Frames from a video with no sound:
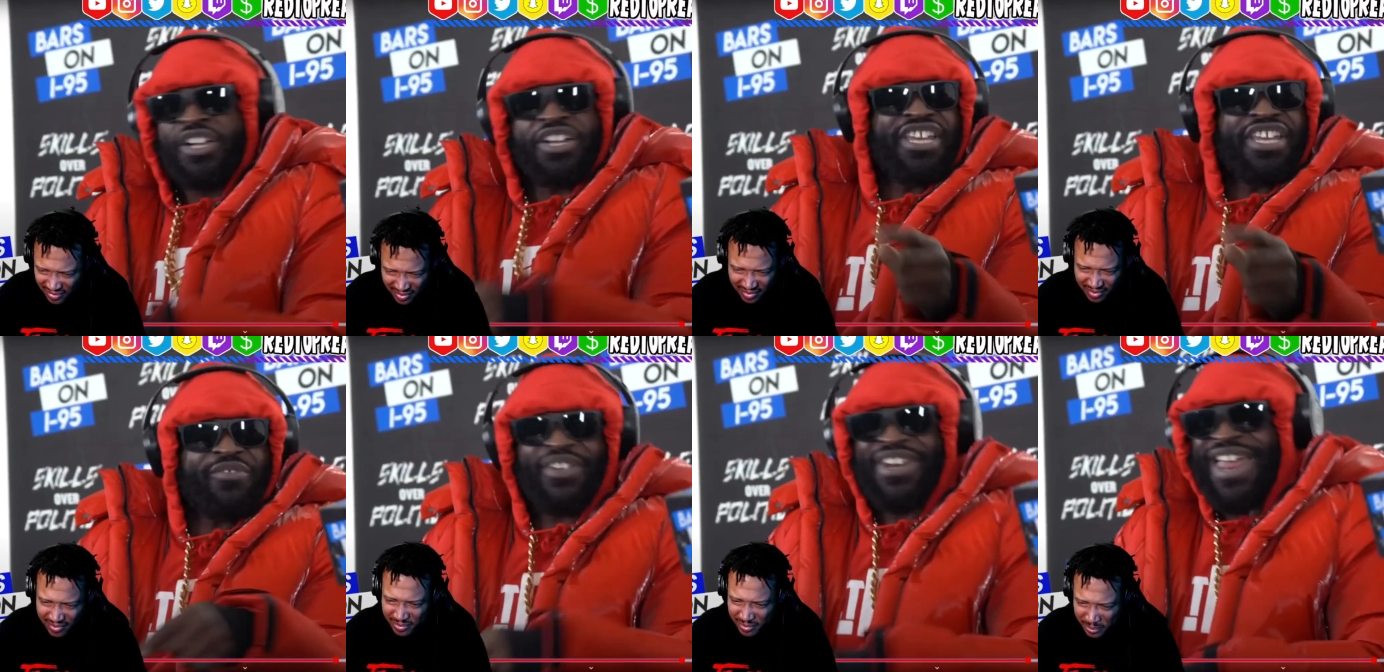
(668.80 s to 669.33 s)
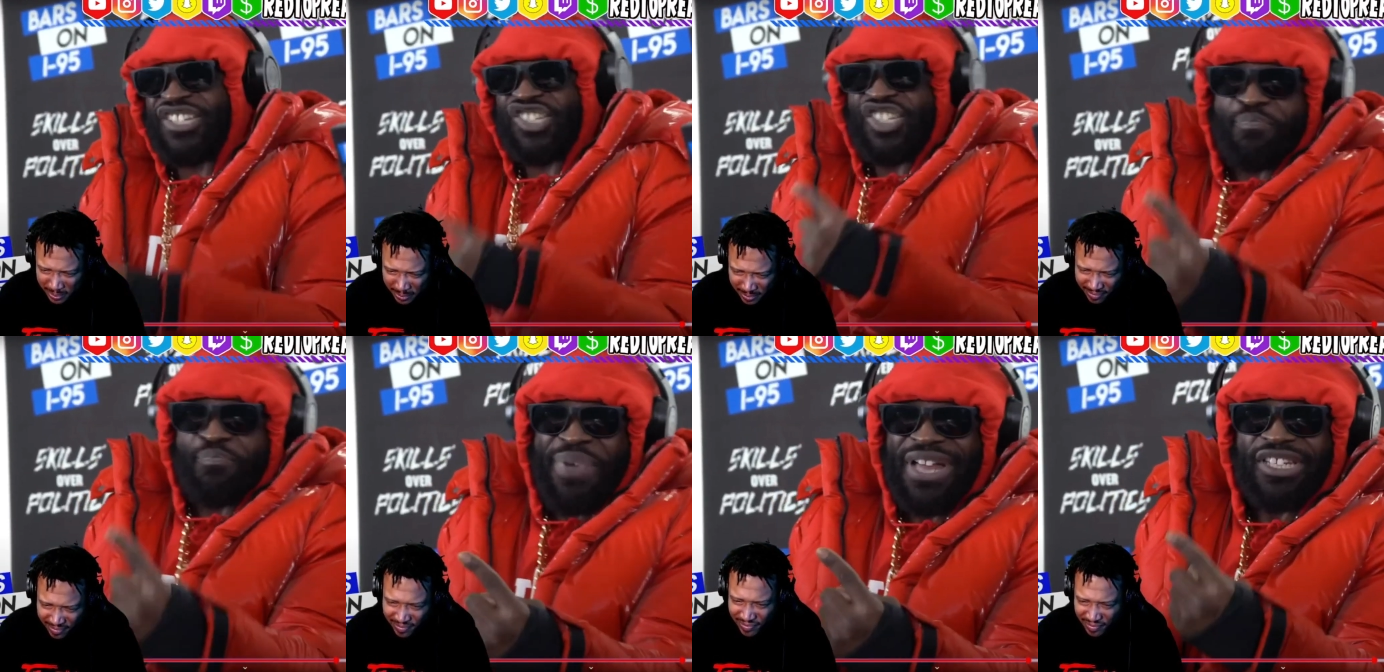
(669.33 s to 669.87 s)
Speaker 1: could even ask
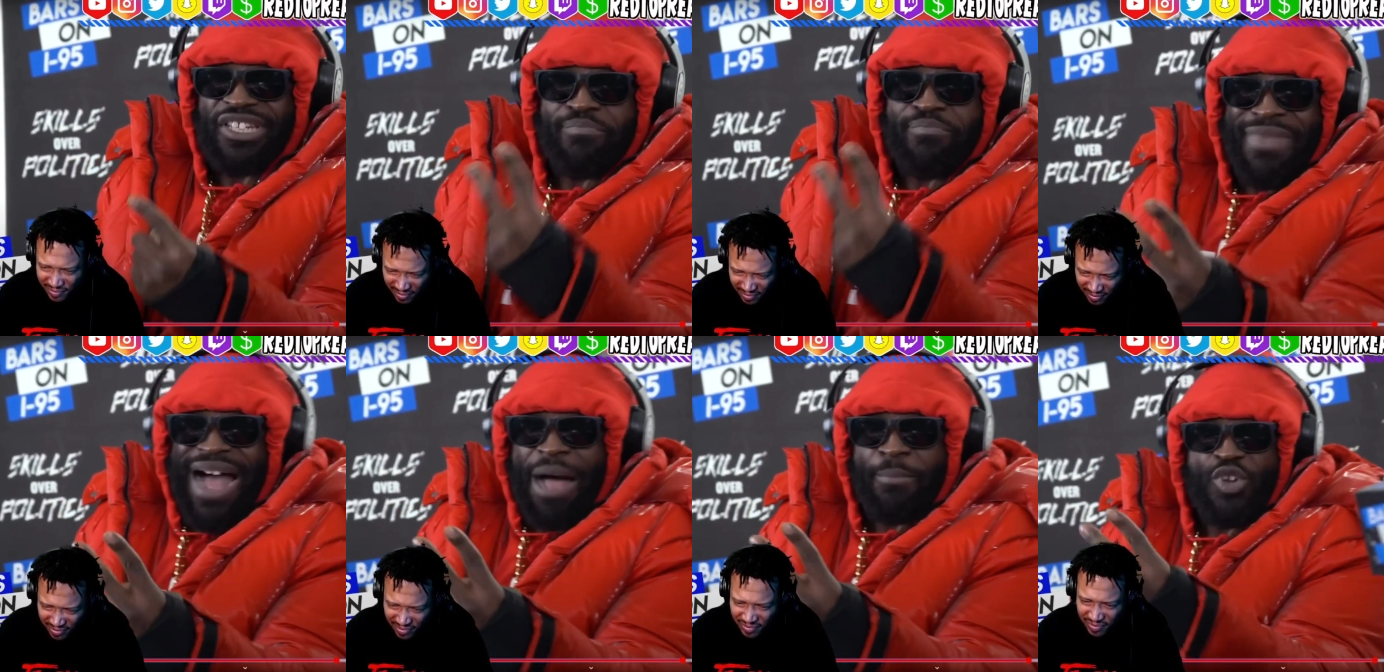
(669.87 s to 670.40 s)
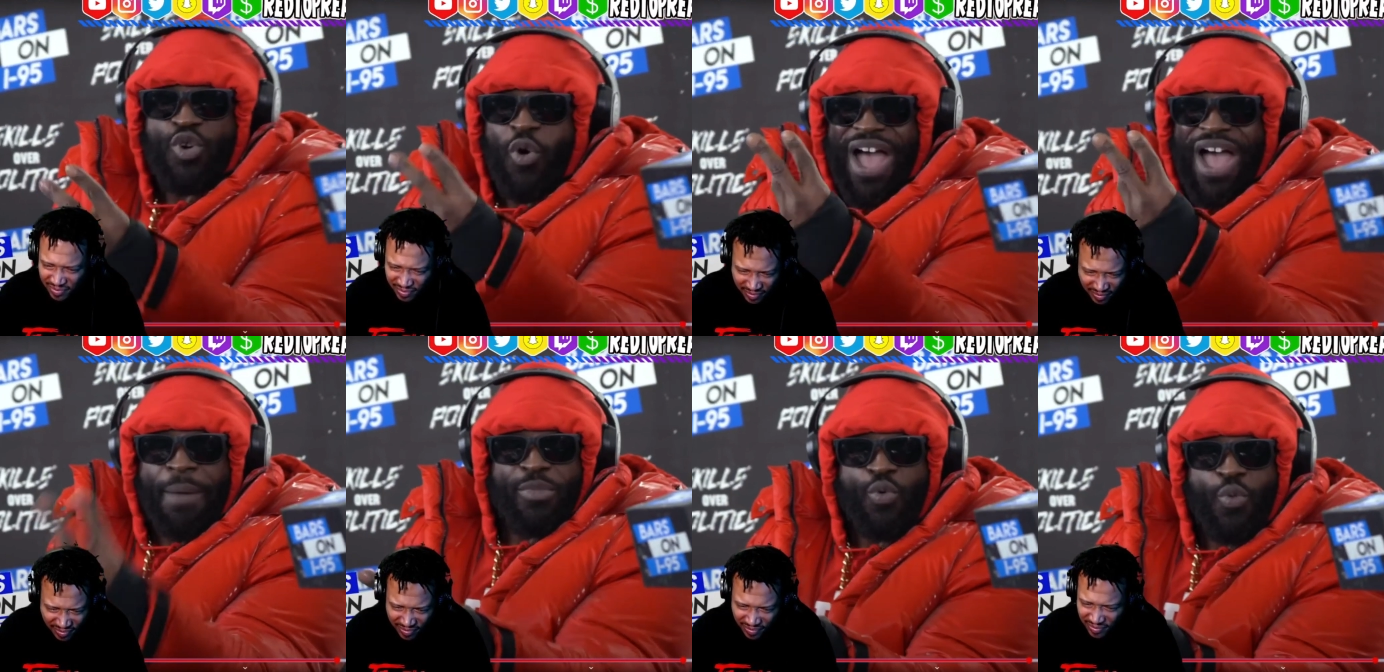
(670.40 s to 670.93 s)
your Bella, Mom, your
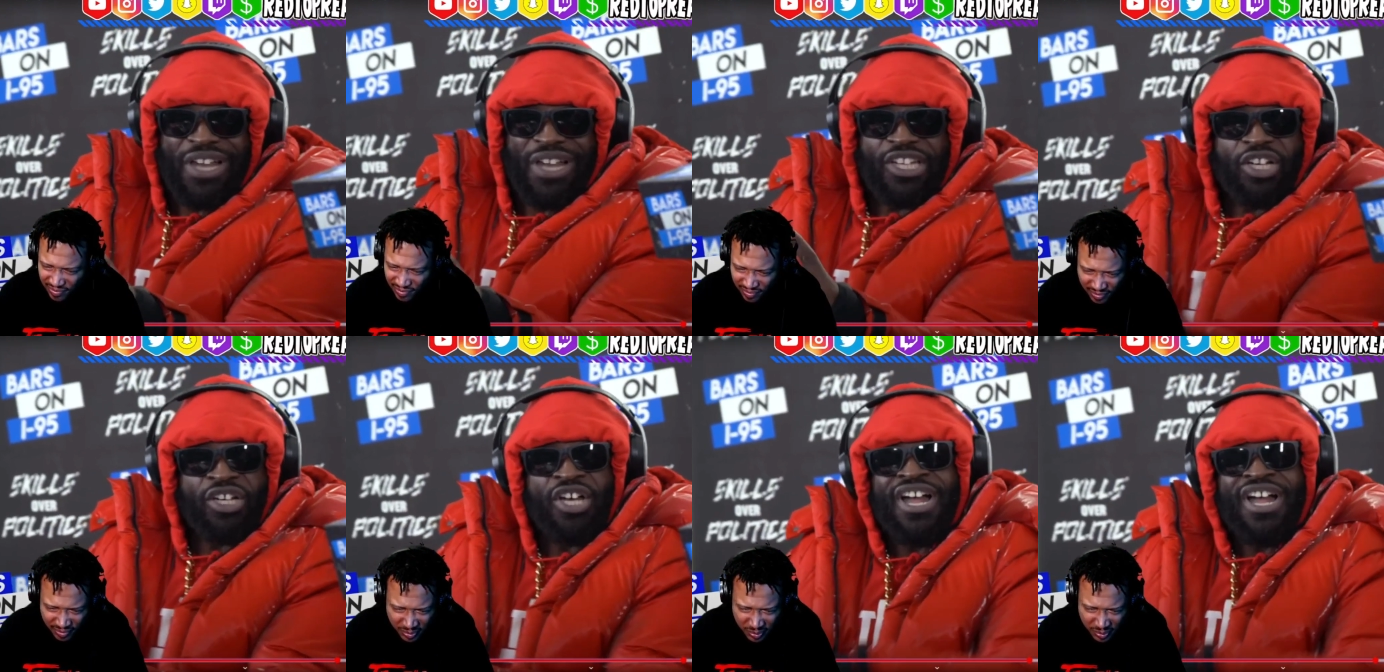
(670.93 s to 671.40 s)
Abuela.